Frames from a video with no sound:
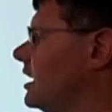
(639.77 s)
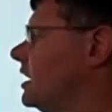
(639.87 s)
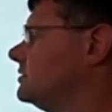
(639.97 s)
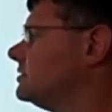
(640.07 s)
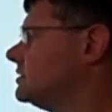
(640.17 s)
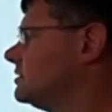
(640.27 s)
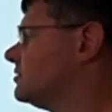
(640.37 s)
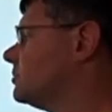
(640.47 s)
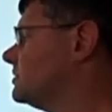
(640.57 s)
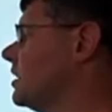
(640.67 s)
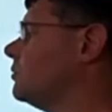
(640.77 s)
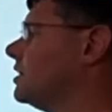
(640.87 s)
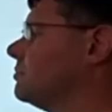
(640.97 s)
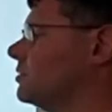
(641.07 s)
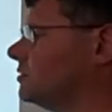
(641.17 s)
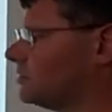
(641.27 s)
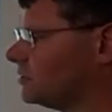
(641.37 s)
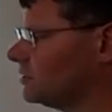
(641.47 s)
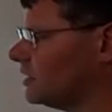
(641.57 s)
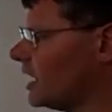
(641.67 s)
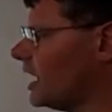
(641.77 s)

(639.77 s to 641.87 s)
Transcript: integers, which are whole numbers,